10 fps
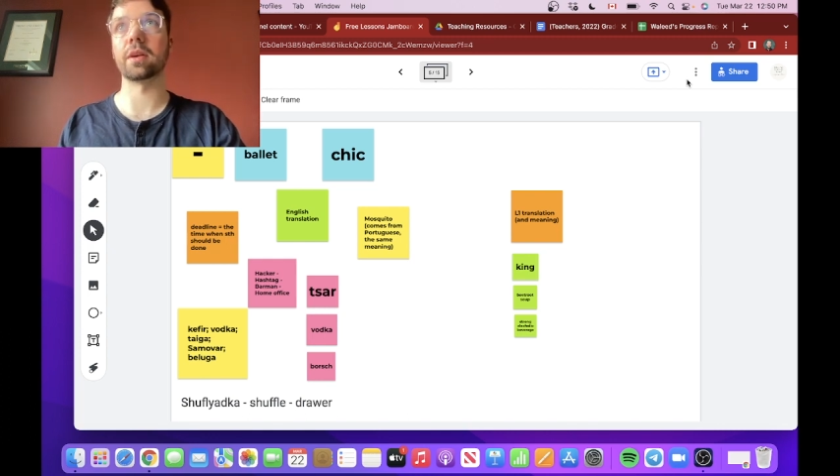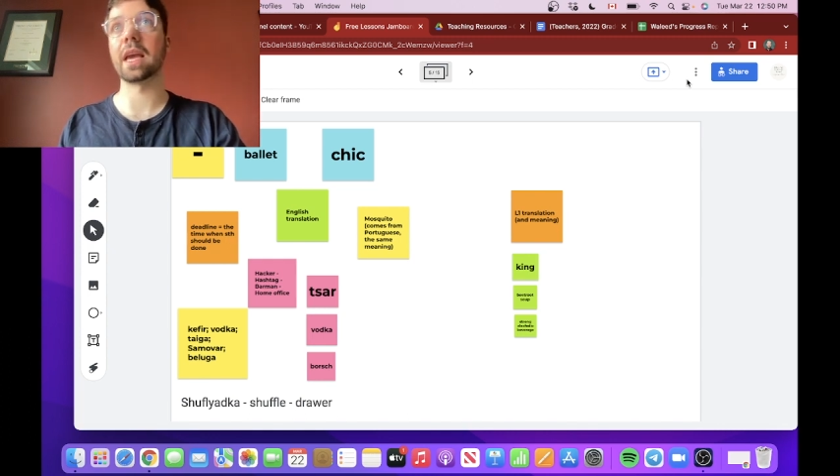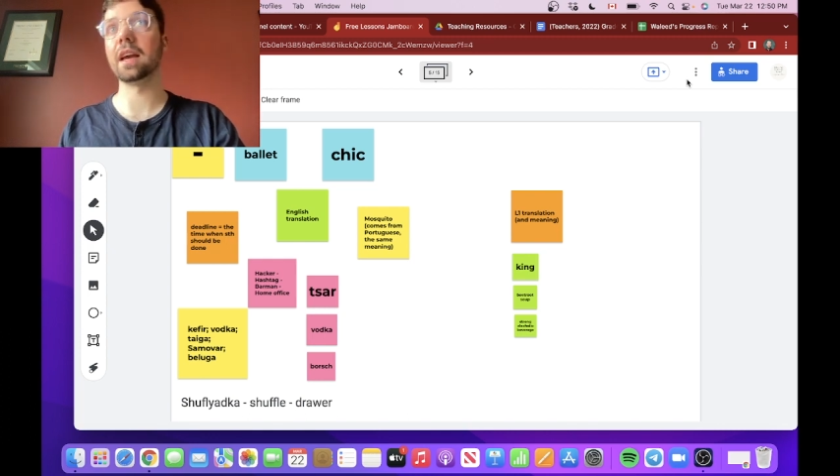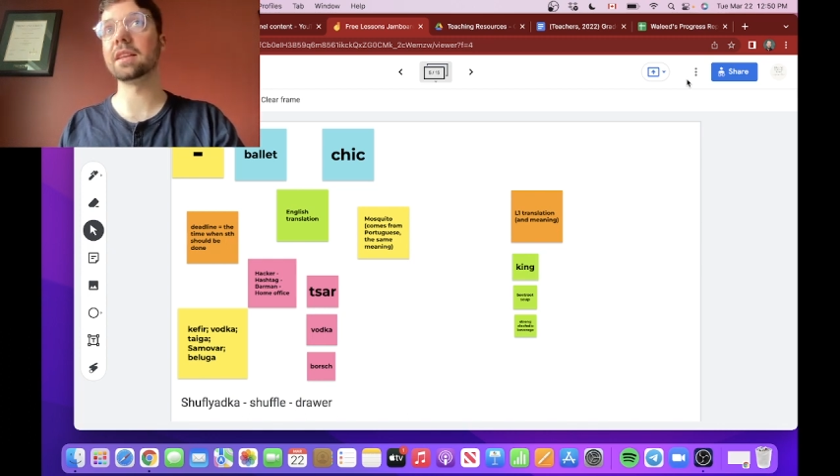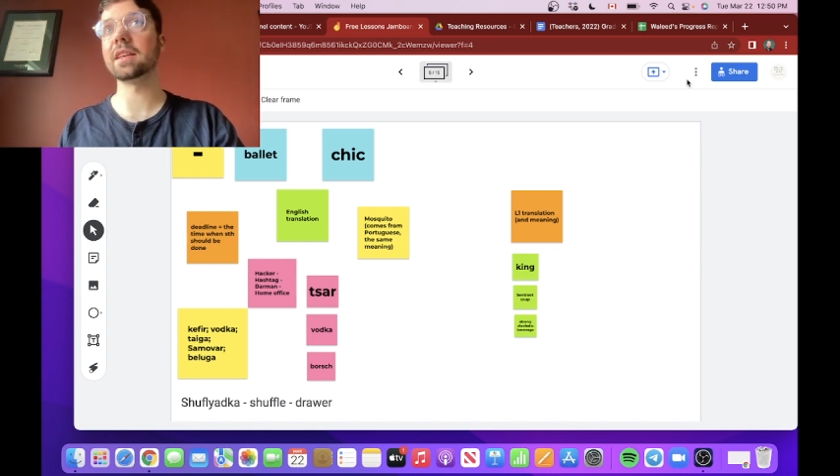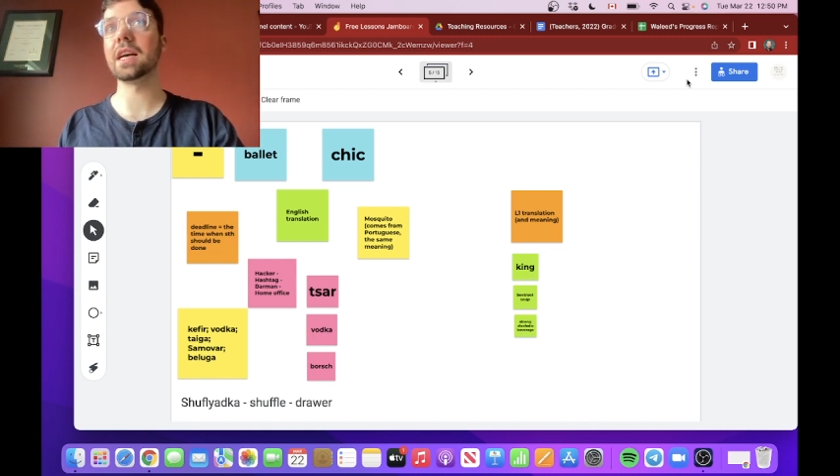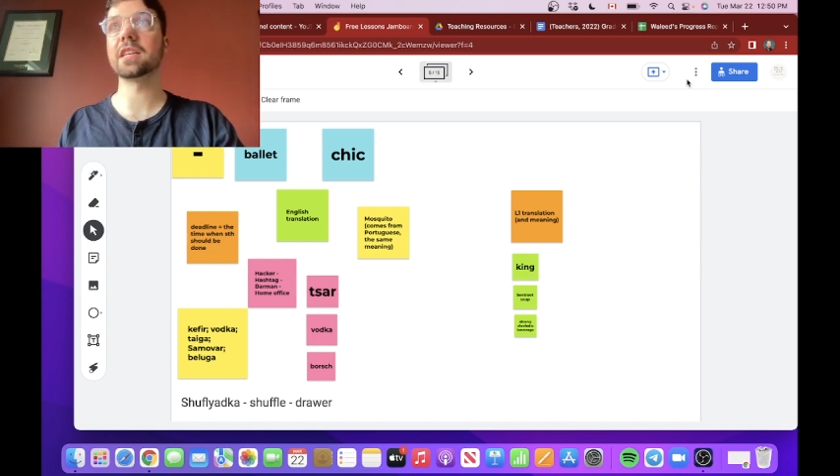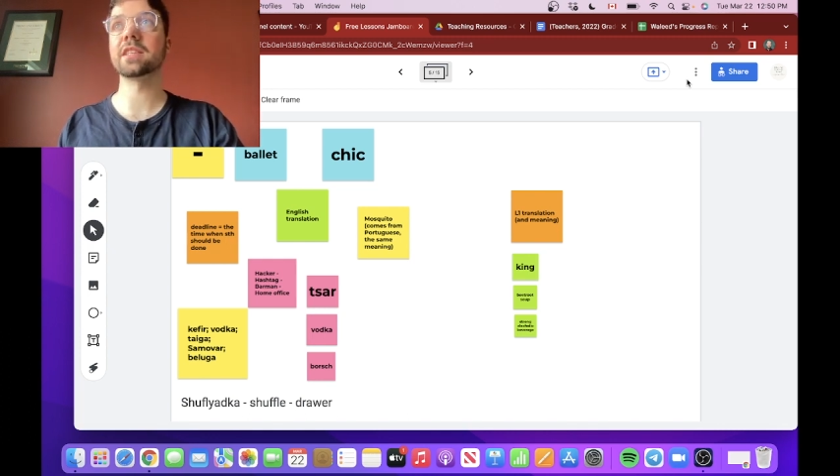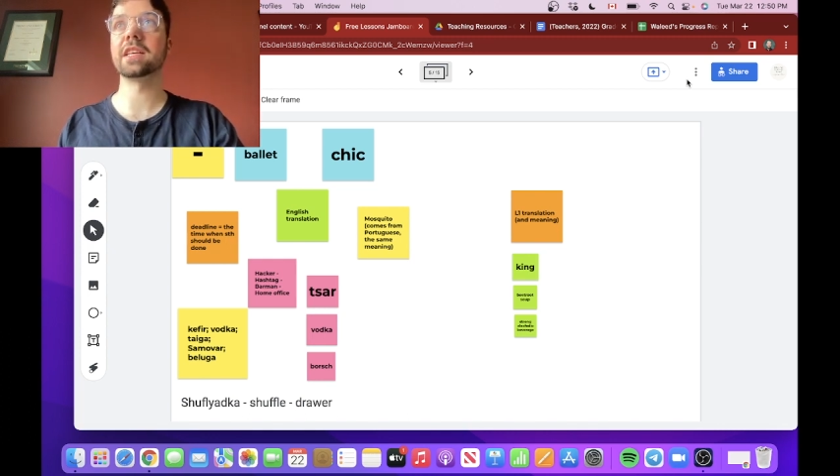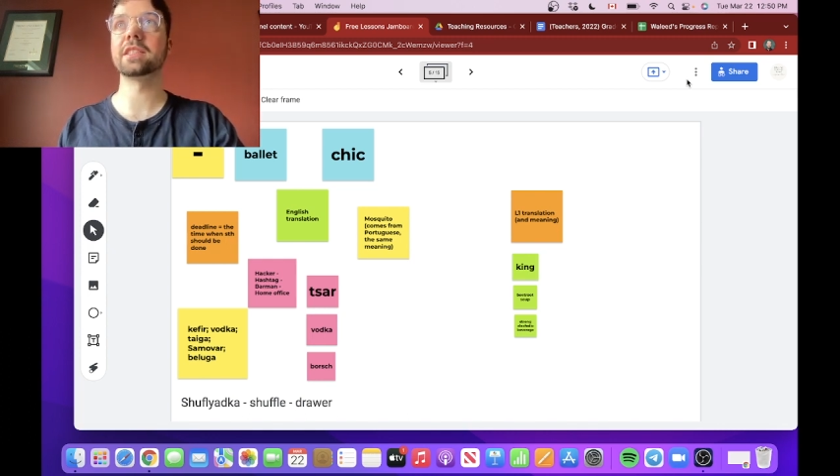can't
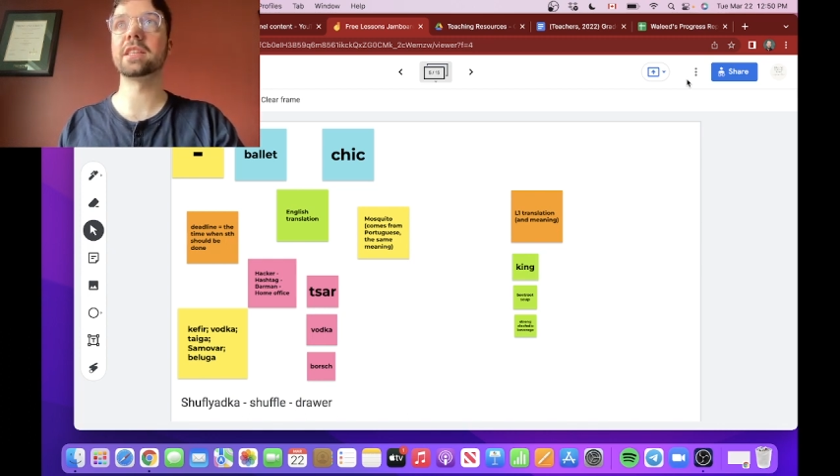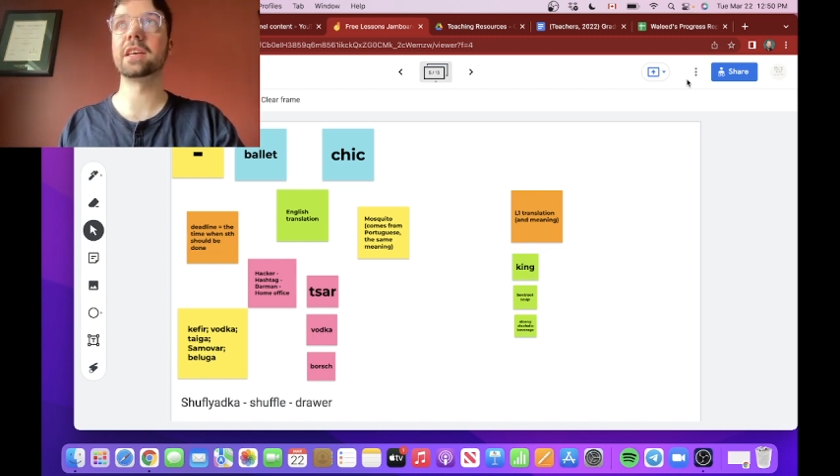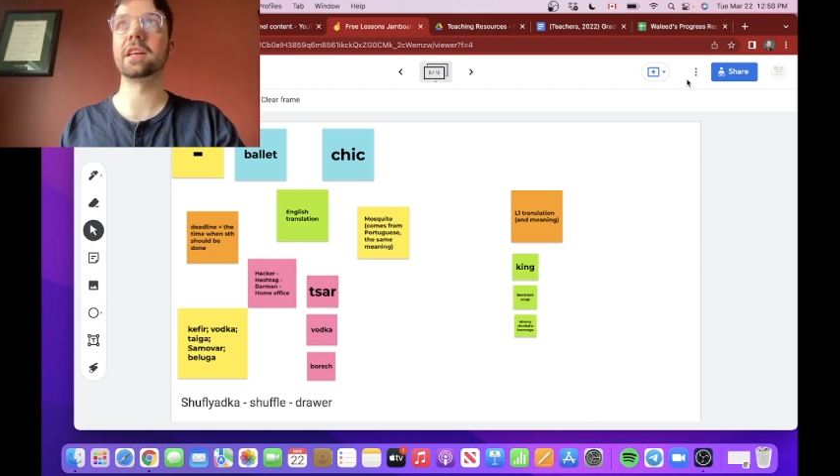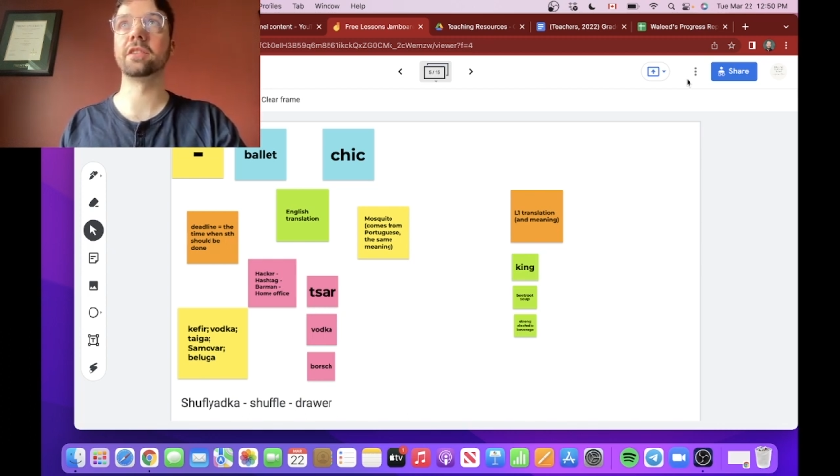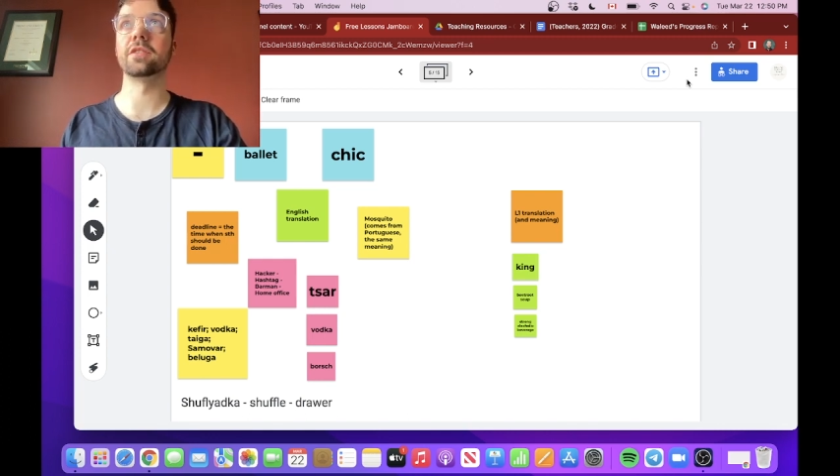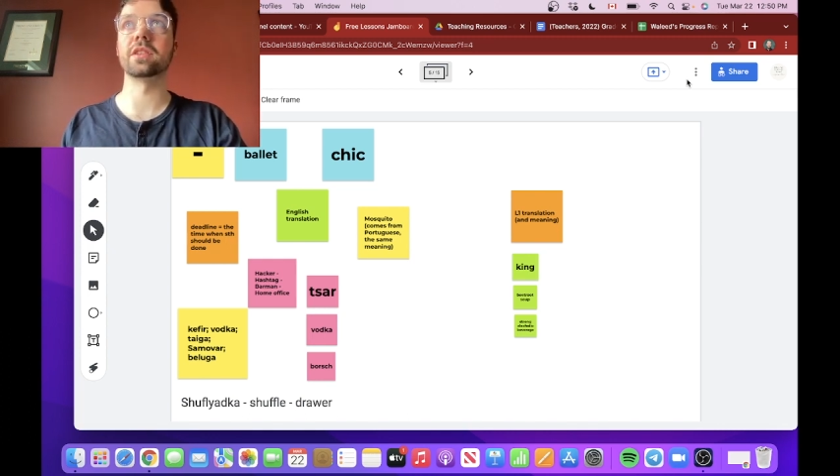access it or